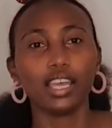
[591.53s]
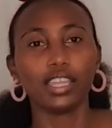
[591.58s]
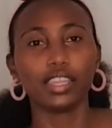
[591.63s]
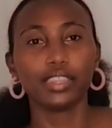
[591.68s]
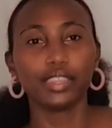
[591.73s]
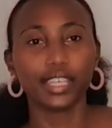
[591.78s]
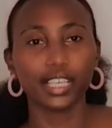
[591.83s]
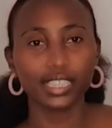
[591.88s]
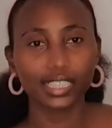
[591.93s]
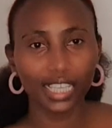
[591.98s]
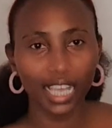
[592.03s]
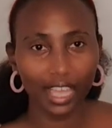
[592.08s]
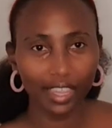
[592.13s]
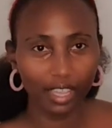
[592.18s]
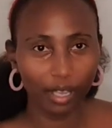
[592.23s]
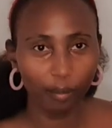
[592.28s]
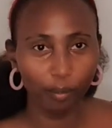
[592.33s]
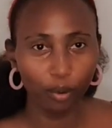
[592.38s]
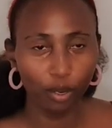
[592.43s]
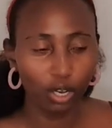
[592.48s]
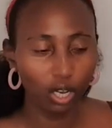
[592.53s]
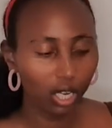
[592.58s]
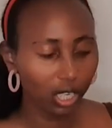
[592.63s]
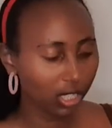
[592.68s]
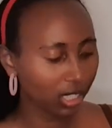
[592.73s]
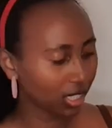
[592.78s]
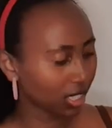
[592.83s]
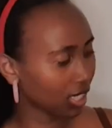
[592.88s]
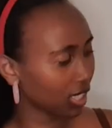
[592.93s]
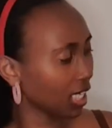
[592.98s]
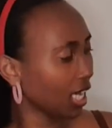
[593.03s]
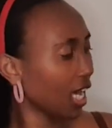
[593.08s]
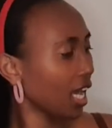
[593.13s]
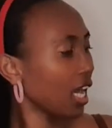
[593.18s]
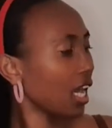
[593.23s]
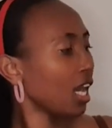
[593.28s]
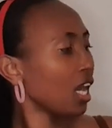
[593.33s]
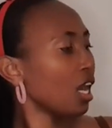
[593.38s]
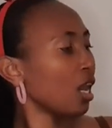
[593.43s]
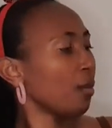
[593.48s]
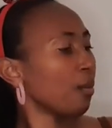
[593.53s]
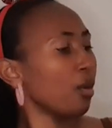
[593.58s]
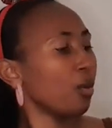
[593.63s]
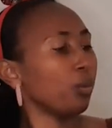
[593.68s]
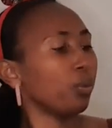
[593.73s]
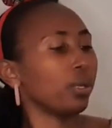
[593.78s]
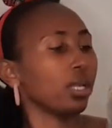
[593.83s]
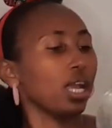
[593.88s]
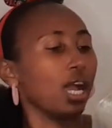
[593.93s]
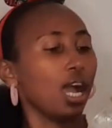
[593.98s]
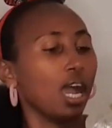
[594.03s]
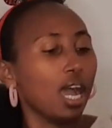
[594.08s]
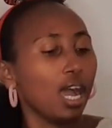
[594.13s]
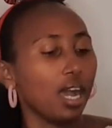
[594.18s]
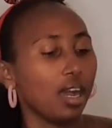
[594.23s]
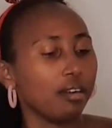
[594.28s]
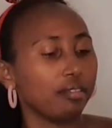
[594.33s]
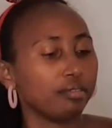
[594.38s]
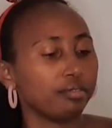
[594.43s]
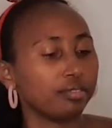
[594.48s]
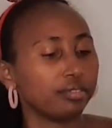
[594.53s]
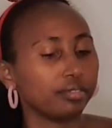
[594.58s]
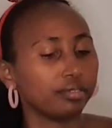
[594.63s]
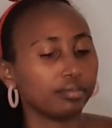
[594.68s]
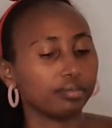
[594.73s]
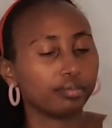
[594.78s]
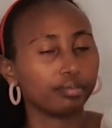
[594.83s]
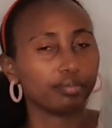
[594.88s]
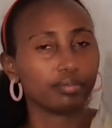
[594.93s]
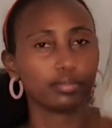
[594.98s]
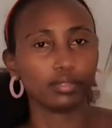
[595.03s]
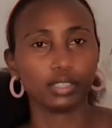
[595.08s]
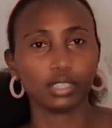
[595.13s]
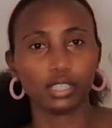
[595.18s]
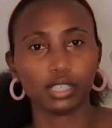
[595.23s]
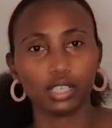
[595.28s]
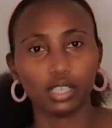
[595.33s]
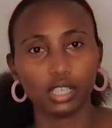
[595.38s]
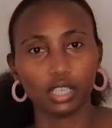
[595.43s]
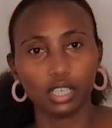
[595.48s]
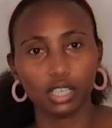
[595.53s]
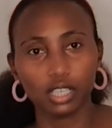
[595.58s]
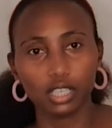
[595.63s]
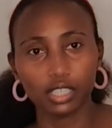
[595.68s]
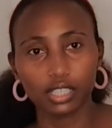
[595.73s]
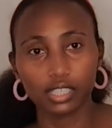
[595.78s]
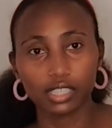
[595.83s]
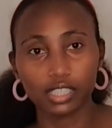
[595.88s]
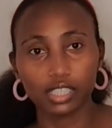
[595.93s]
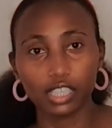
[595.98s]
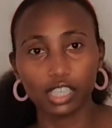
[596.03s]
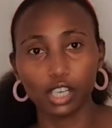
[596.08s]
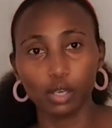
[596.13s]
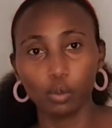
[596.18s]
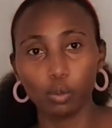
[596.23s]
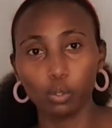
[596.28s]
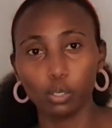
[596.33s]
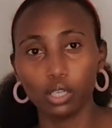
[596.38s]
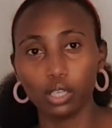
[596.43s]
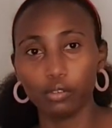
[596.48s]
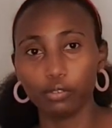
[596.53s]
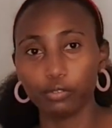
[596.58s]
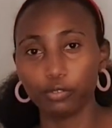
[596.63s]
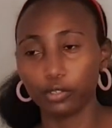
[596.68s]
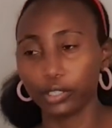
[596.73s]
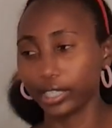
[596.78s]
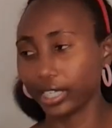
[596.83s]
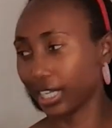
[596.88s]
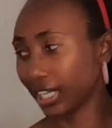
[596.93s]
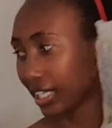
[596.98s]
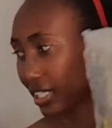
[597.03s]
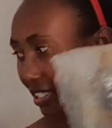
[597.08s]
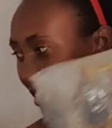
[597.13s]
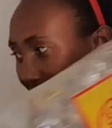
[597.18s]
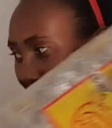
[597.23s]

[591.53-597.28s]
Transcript: this other box, we have steel wool for days.